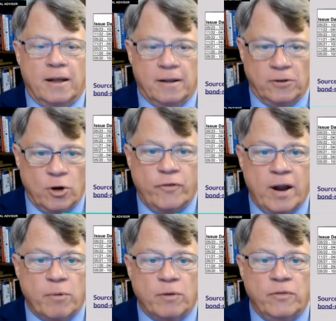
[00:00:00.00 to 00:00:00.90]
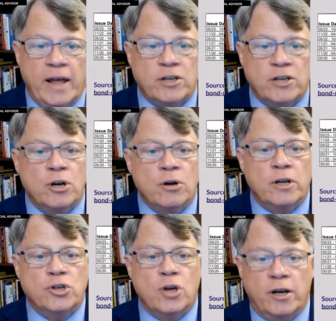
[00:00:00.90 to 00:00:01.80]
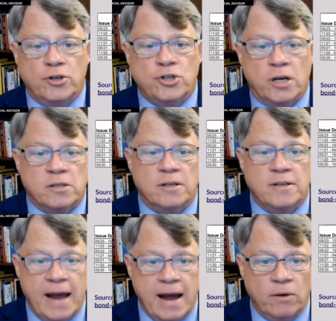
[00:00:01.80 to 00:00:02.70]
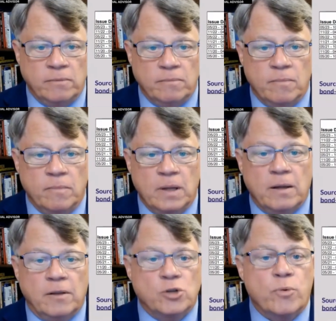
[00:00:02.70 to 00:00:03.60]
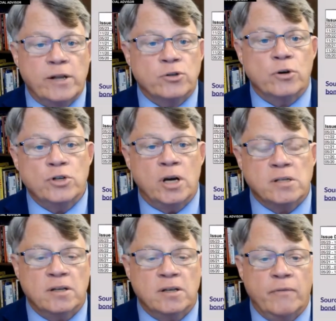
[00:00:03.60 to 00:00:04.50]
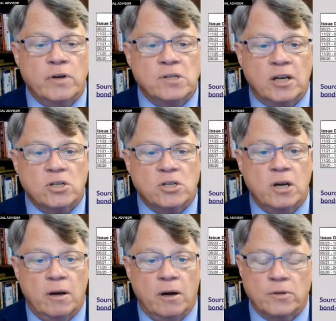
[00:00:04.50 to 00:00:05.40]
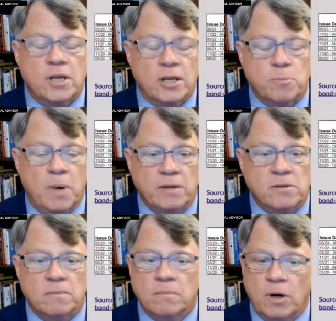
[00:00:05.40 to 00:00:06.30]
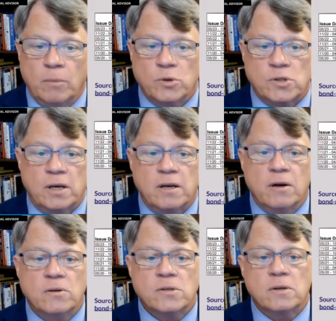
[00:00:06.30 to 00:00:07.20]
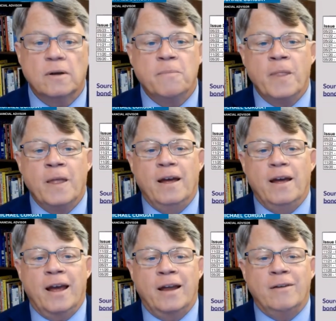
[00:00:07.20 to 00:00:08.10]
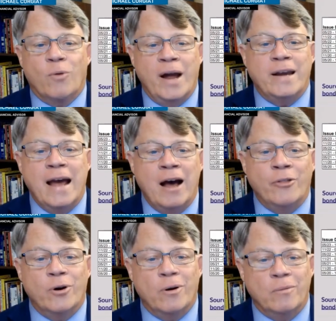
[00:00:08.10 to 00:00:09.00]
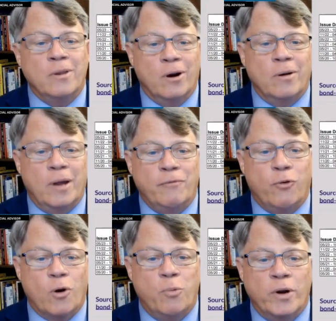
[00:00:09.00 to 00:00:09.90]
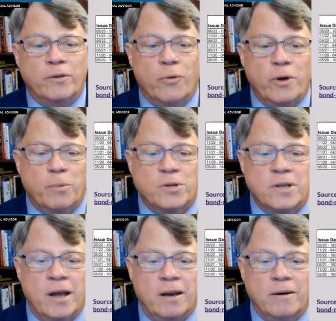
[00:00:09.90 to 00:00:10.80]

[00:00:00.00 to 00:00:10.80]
November of last year, it adjusted down. These rates are adjusted every 6 months, almost said years. And right now they're at 4.3%.